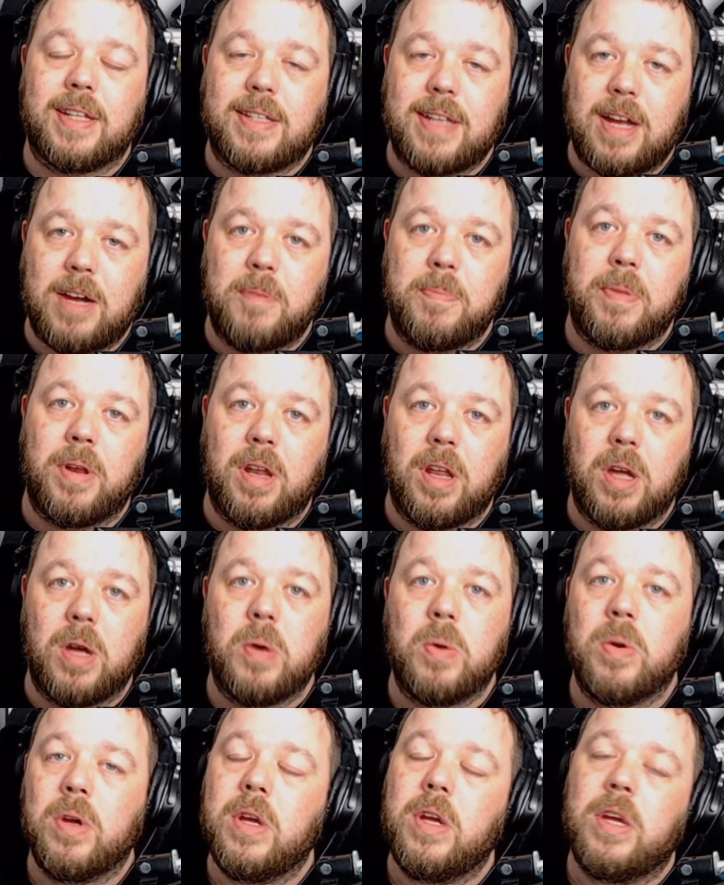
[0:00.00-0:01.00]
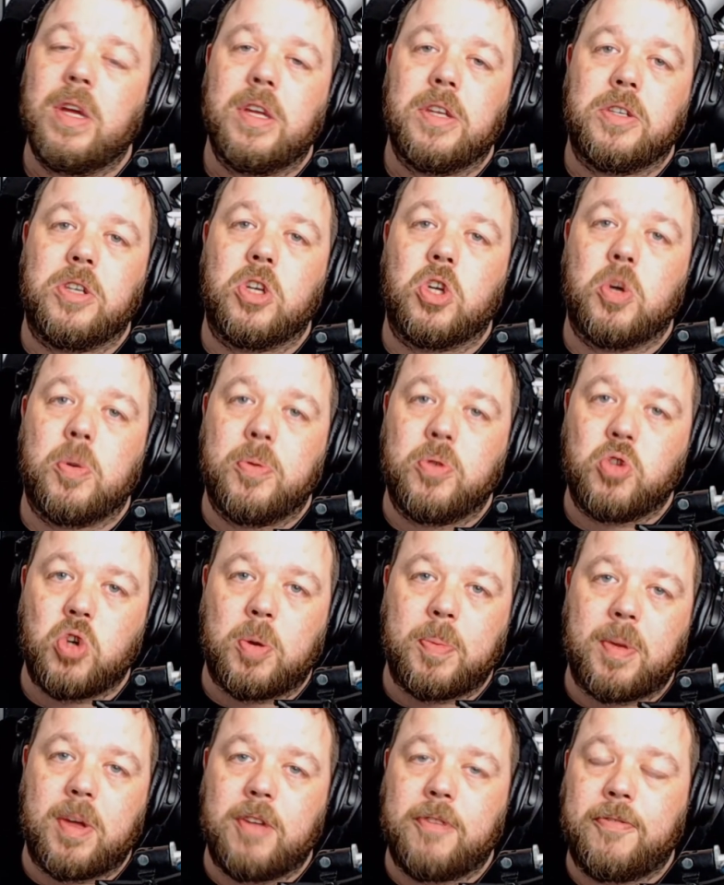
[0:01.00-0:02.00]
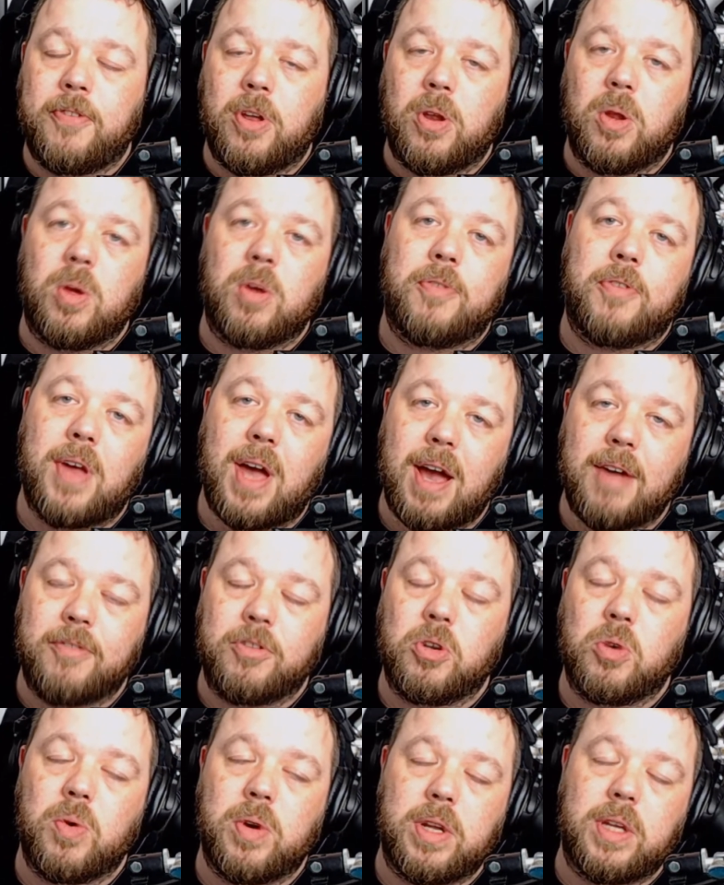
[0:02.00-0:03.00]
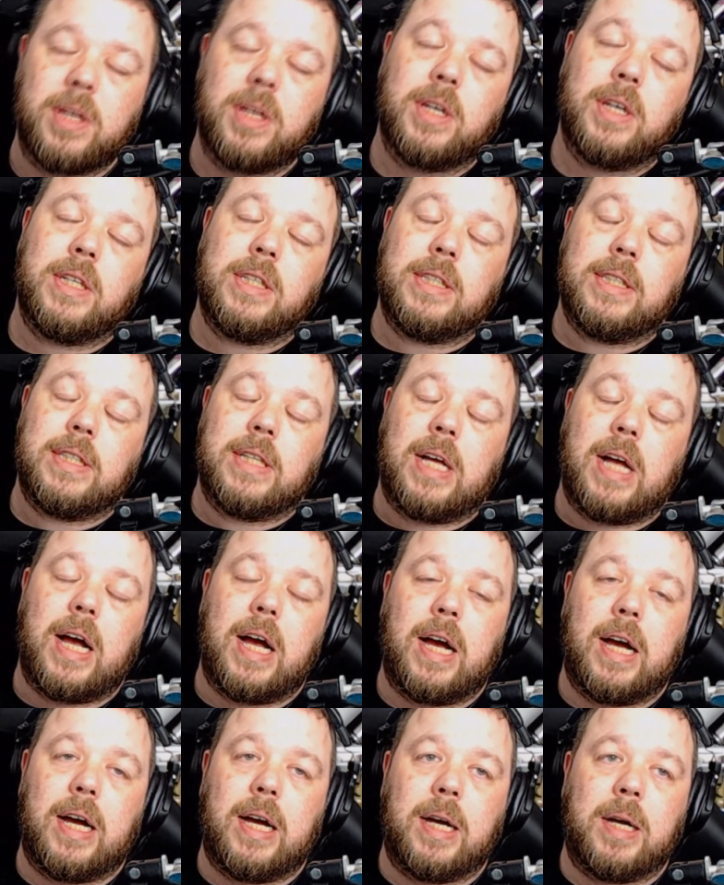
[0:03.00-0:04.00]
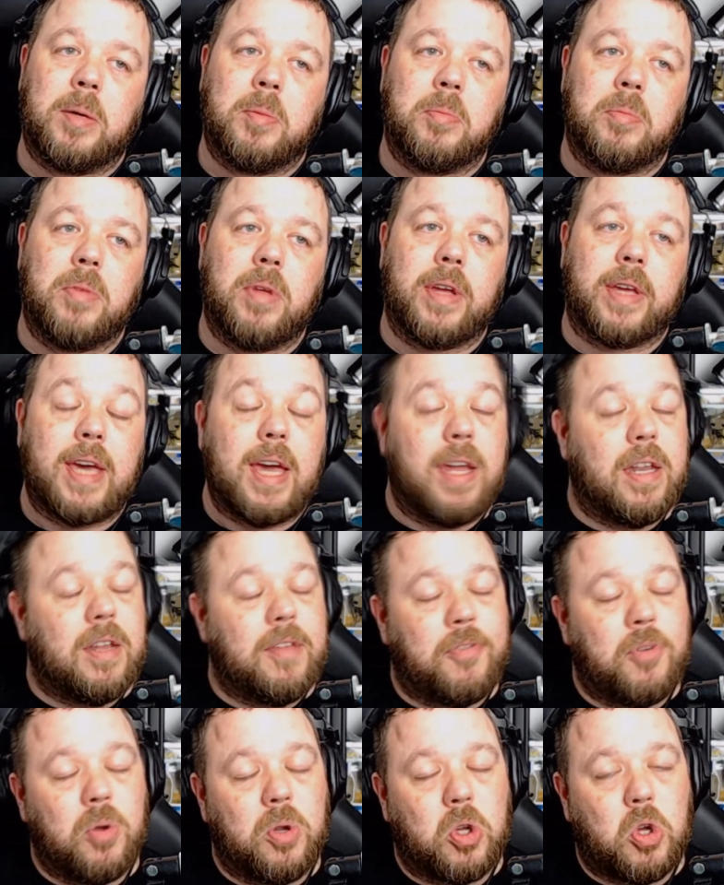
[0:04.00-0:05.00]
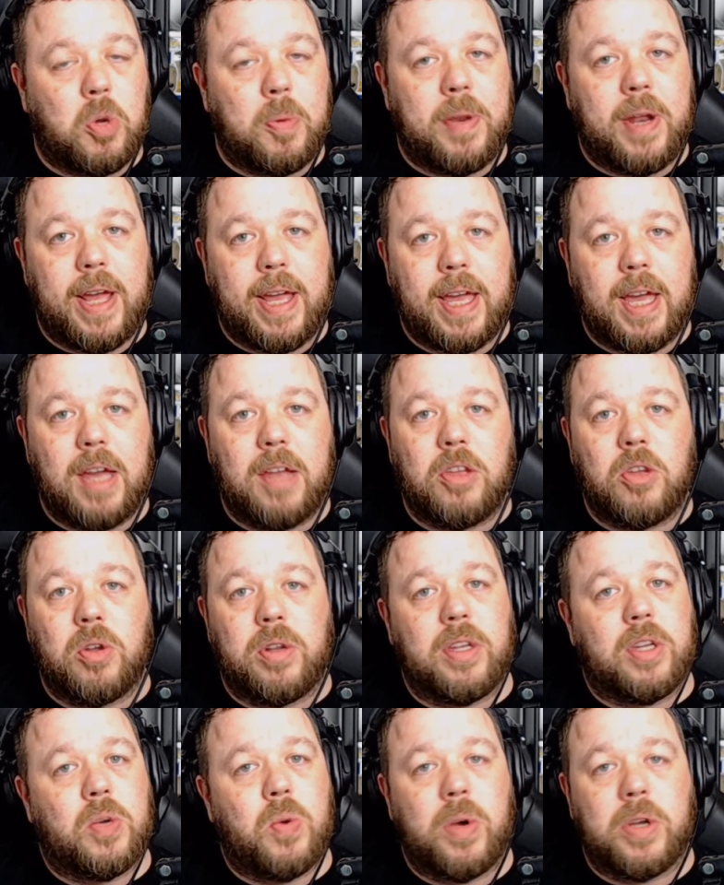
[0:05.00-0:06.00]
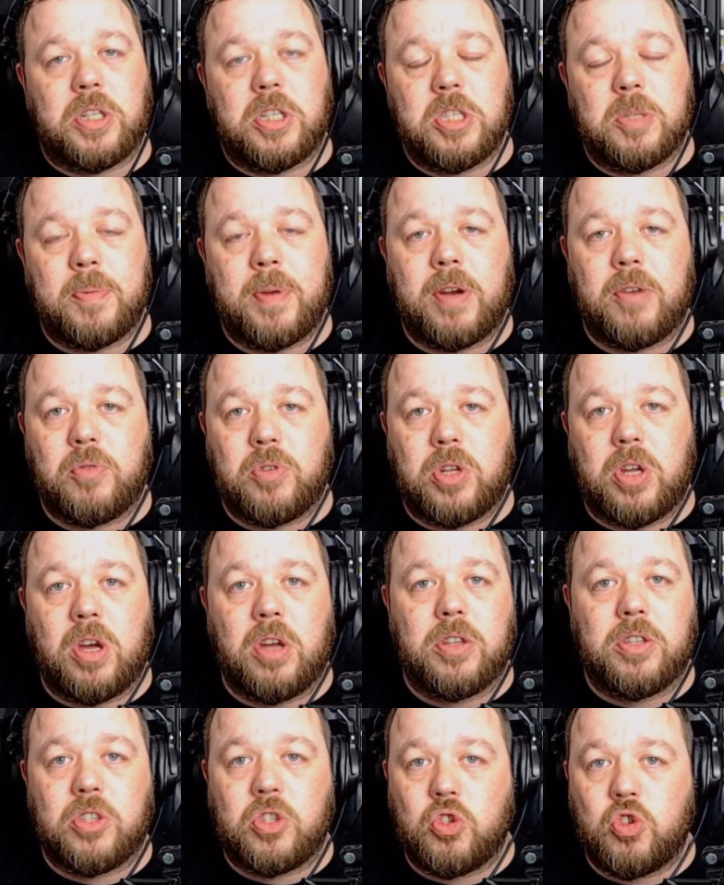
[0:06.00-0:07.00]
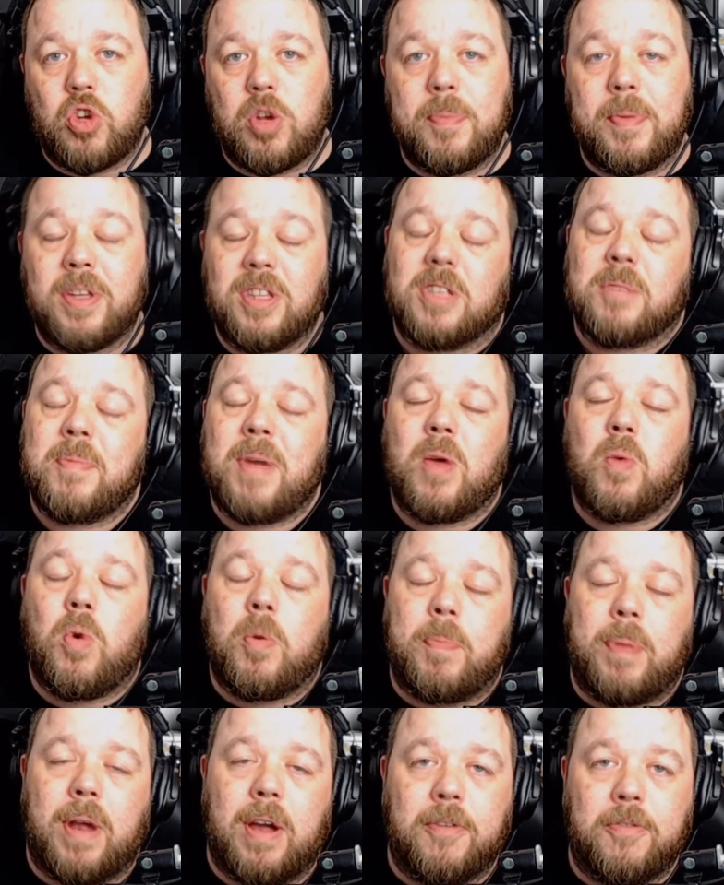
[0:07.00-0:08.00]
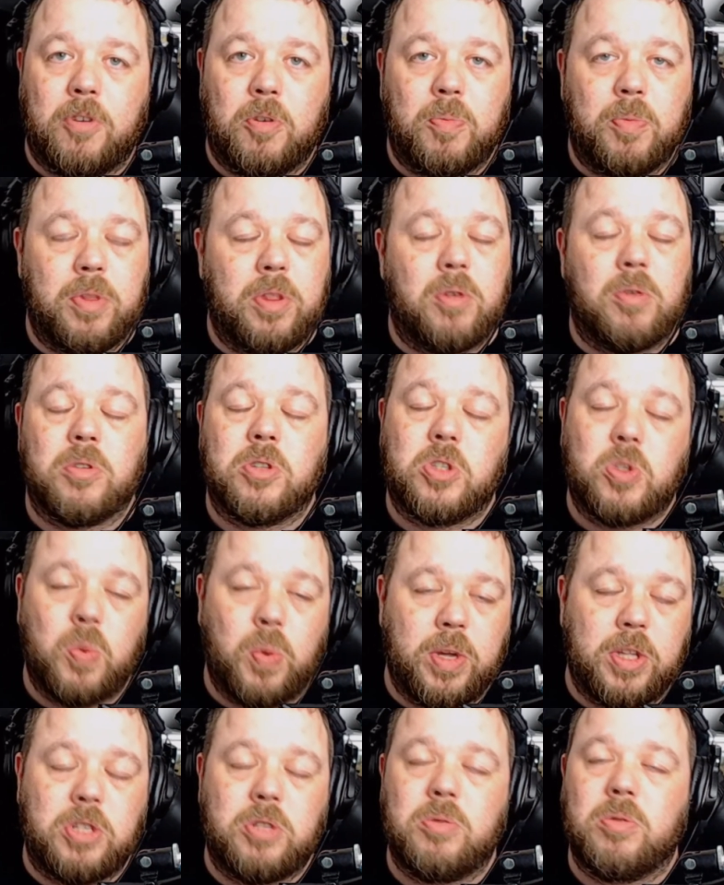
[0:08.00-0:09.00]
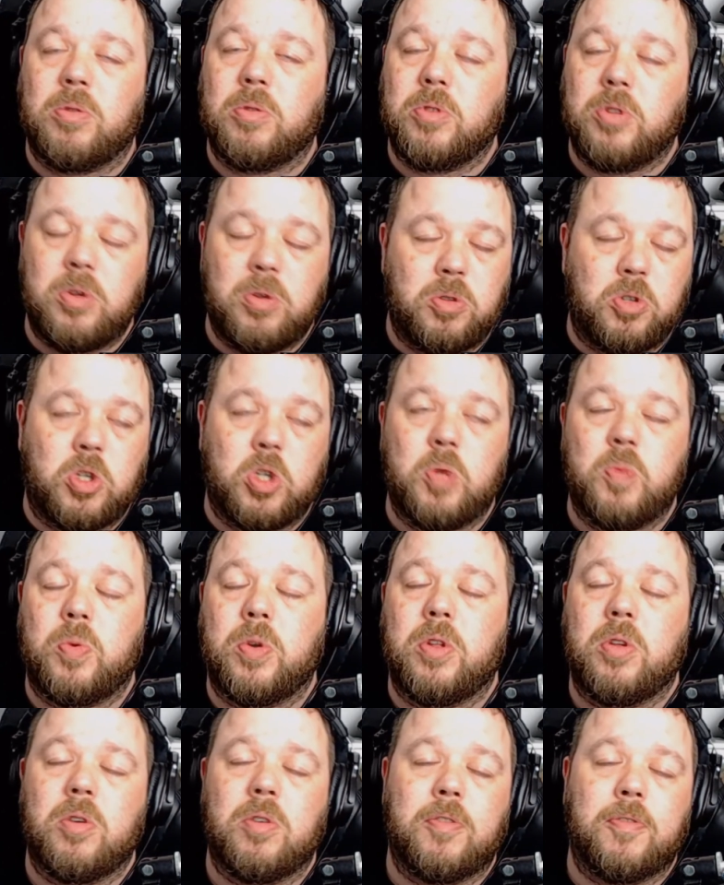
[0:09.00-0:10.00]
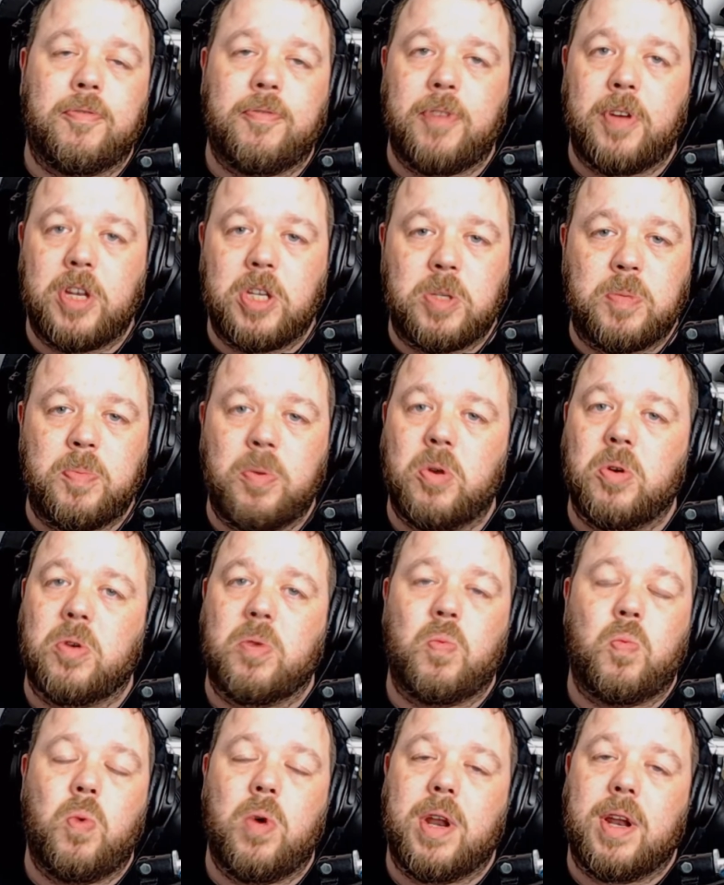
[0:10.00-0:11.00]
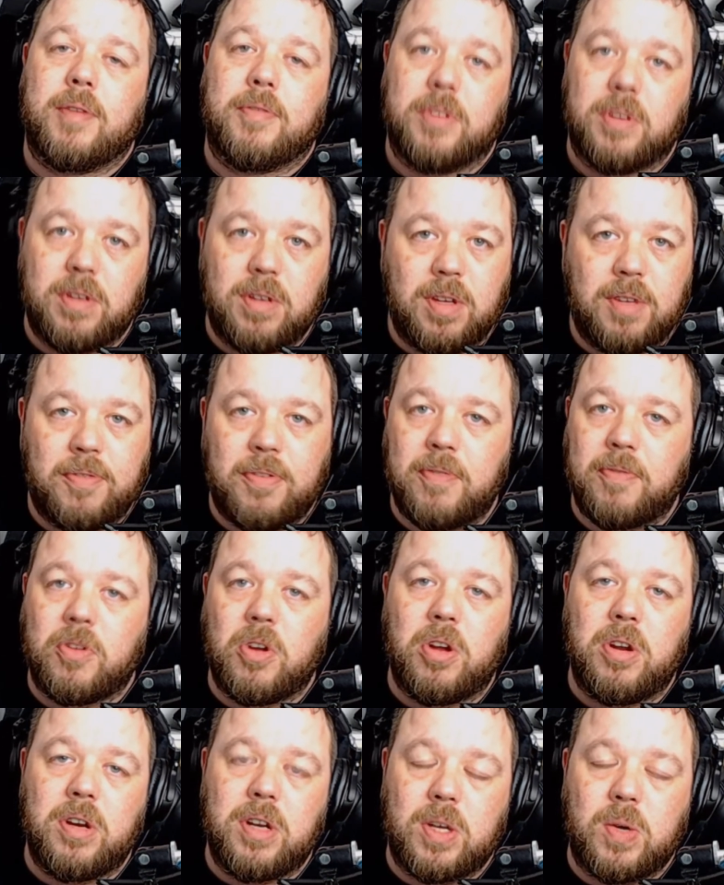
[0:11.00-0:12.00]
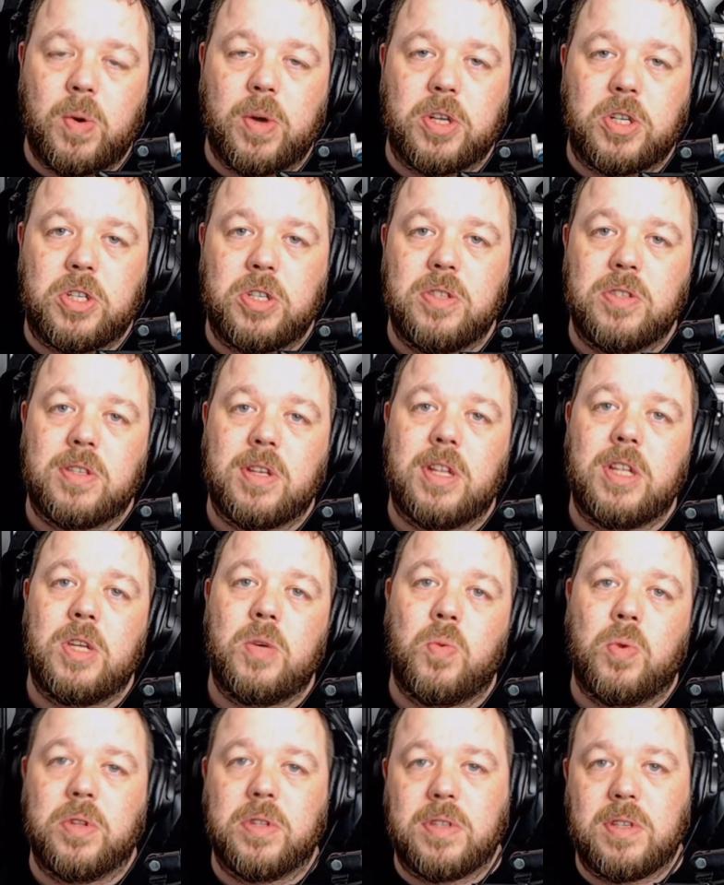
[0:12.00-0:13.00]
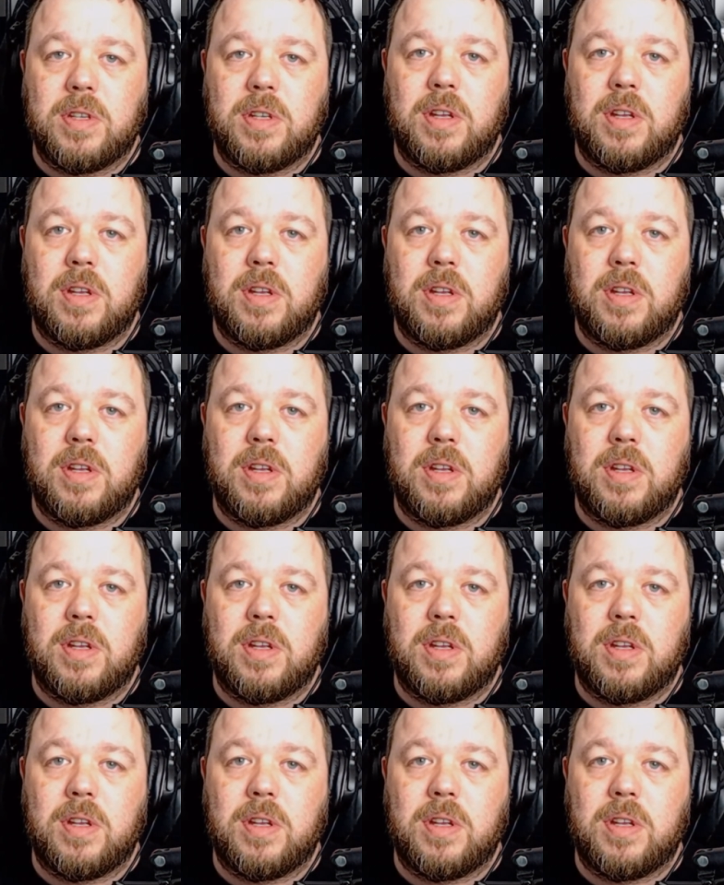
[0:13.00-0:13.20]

down below. You can come and drop a follow if you haven't already. Again, if you want to come and hang out, you got any questions about regarding streaming, doesn't matter what platform, whether you're on Twitch, you're on YouTube, whether you're on Facebook, whatever. If you've got any questions and you want